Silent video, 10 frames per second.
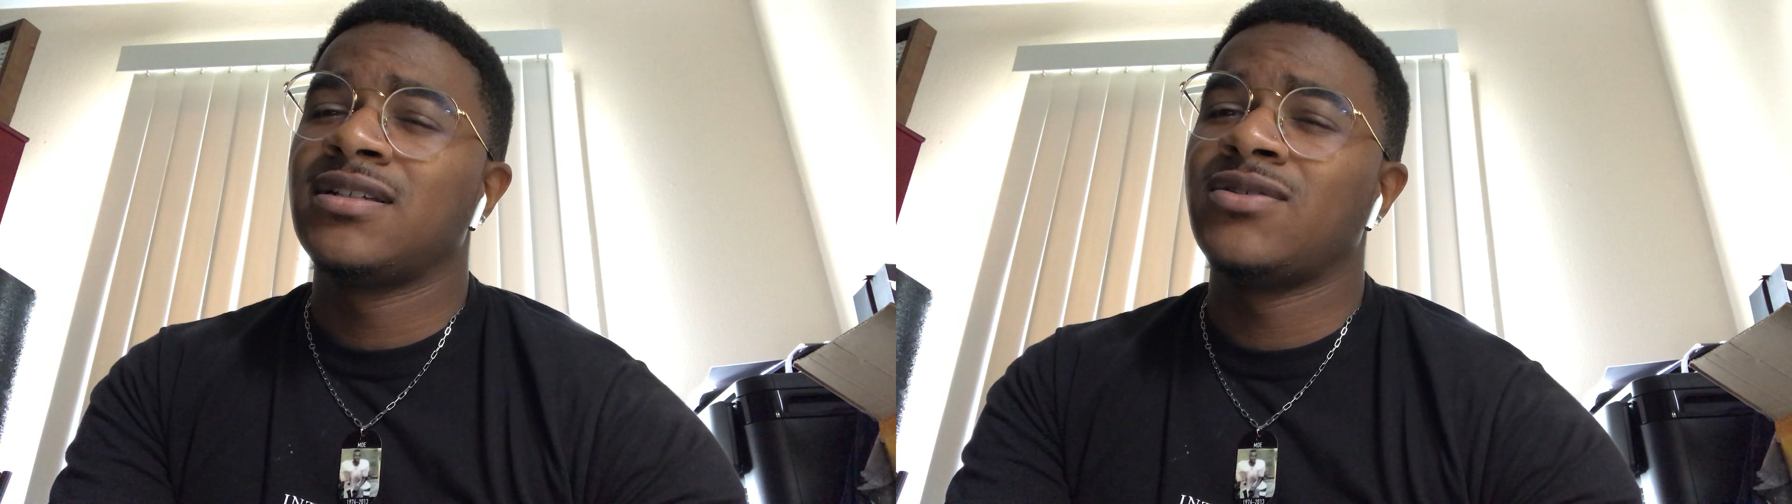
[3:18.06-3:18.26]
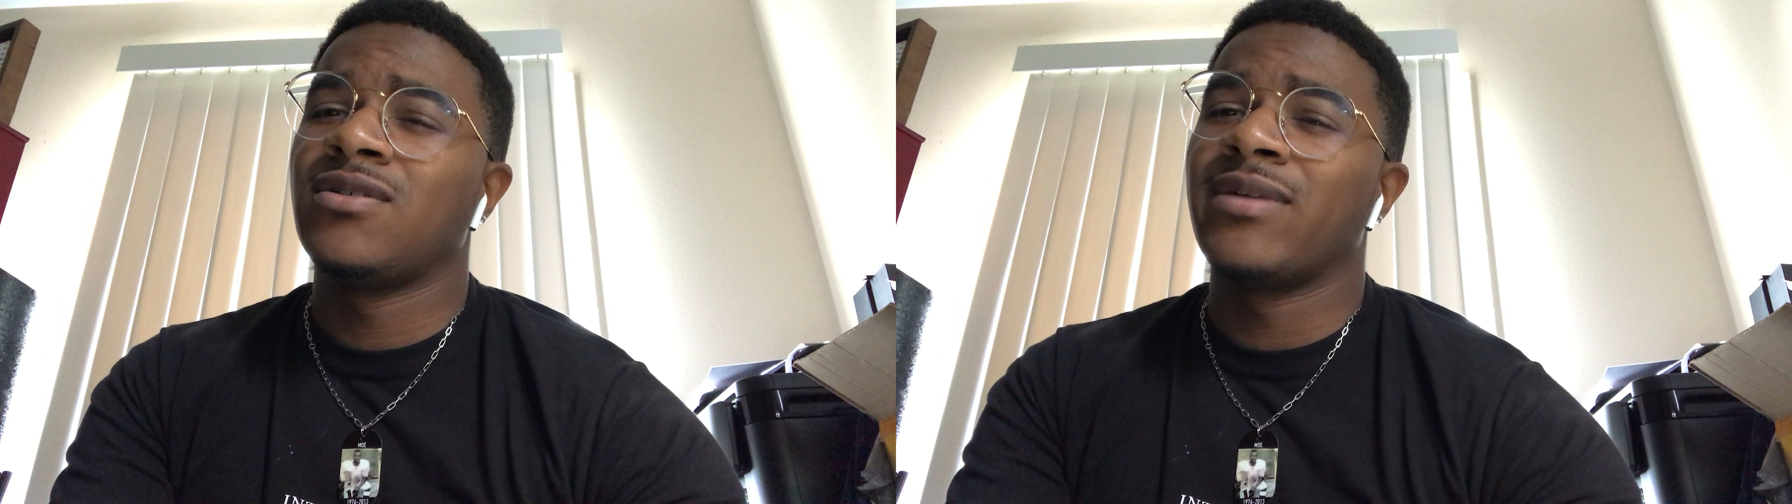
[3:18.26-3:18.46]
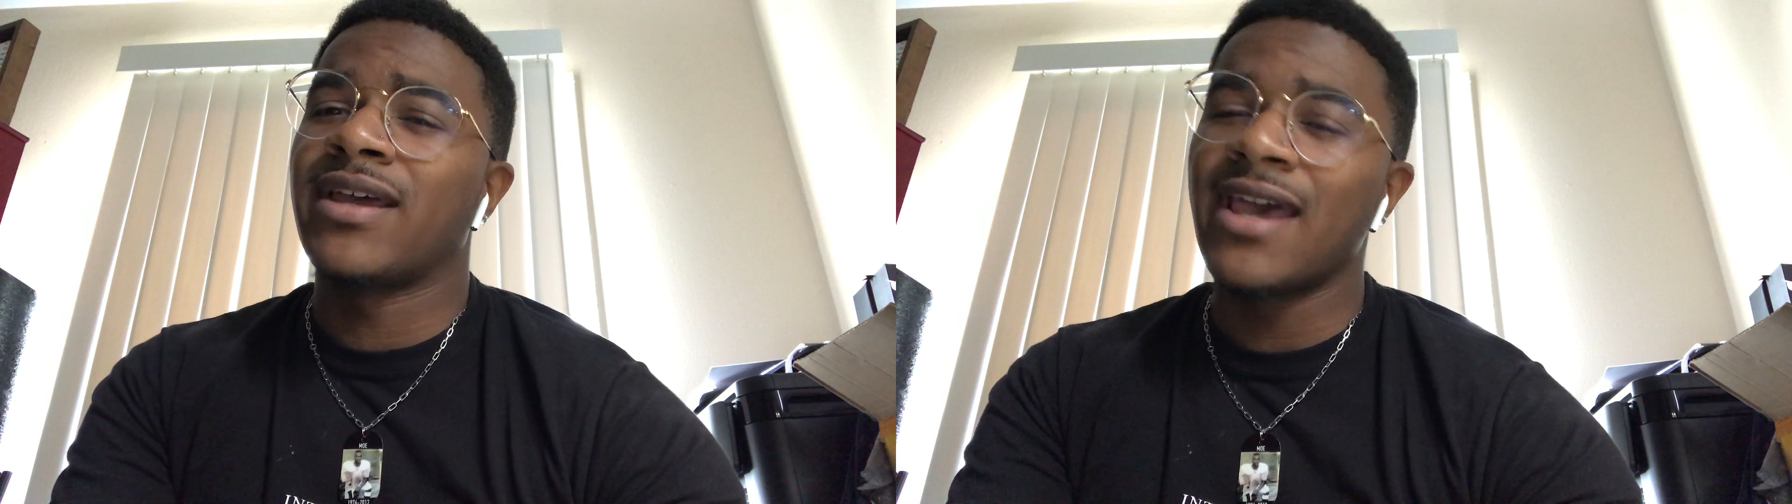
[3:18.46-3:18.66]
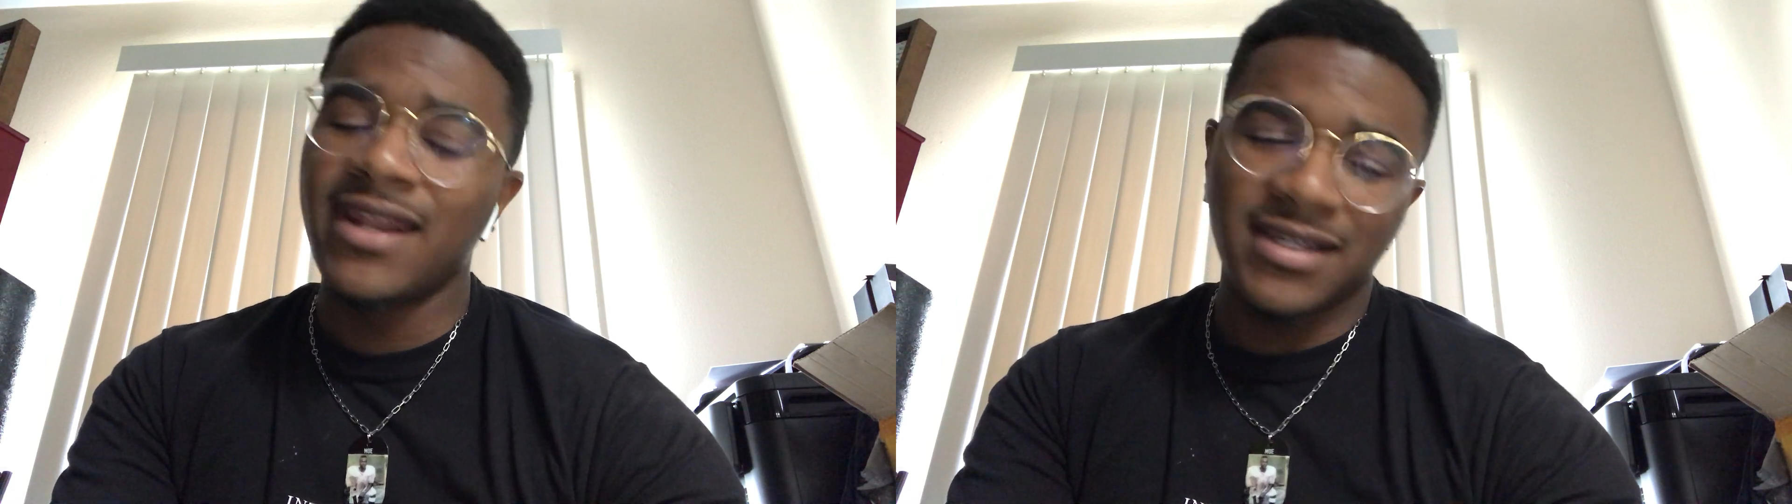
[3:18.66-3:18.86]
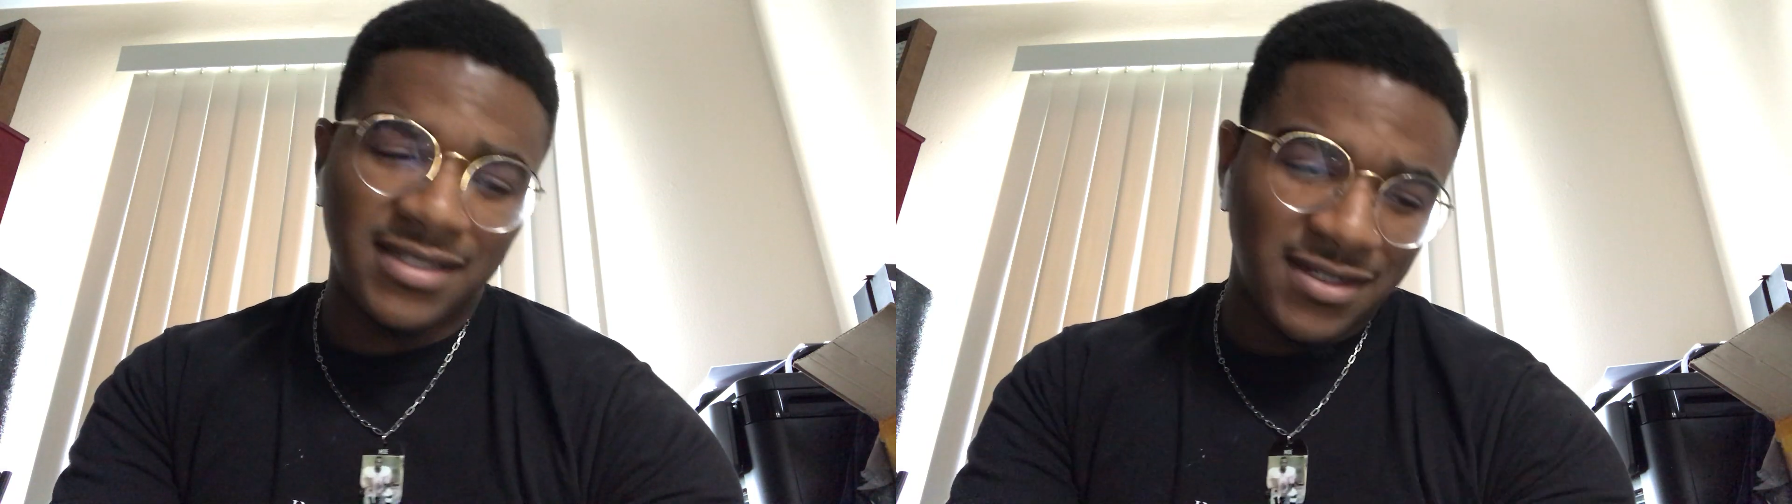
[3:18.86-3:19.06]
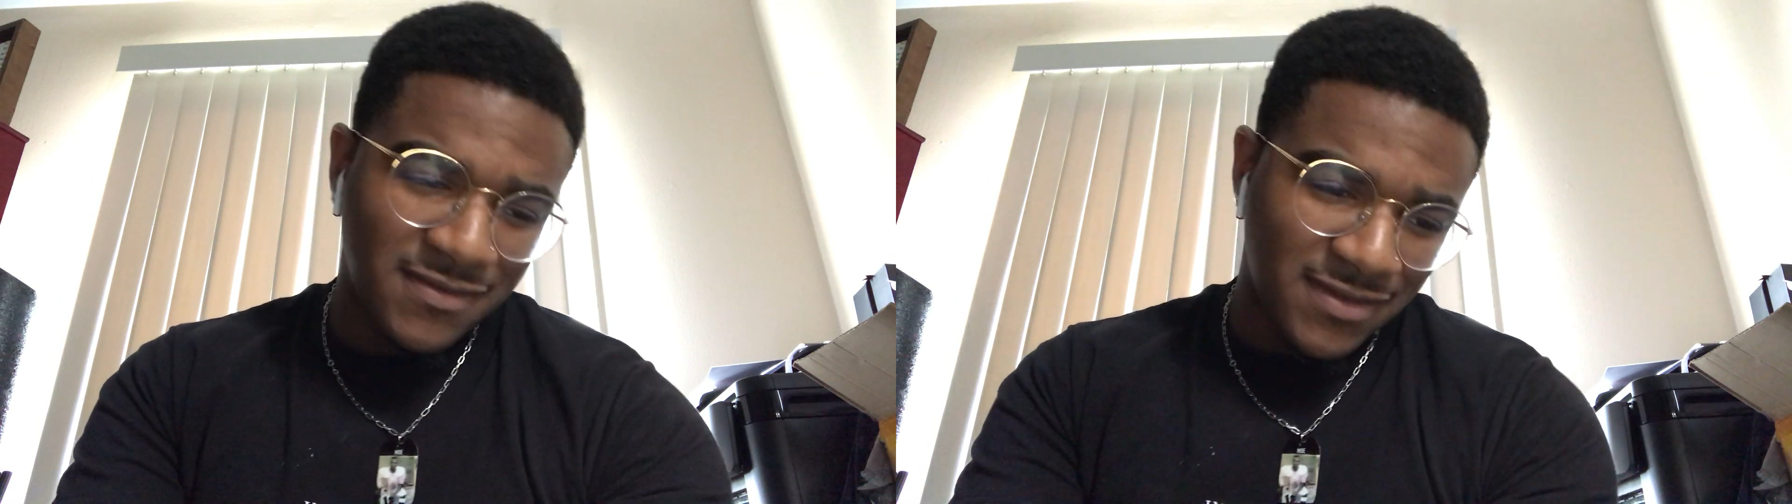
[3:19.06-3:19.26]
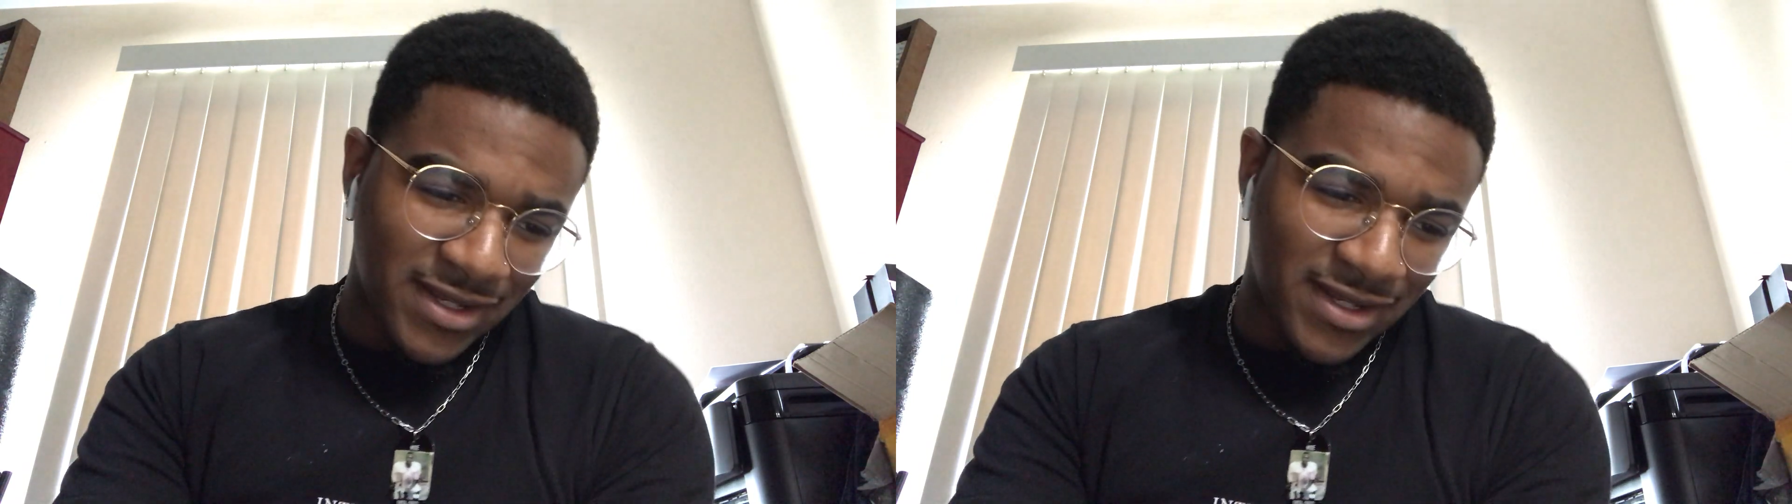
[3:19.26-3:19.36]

doing mechanic stuff,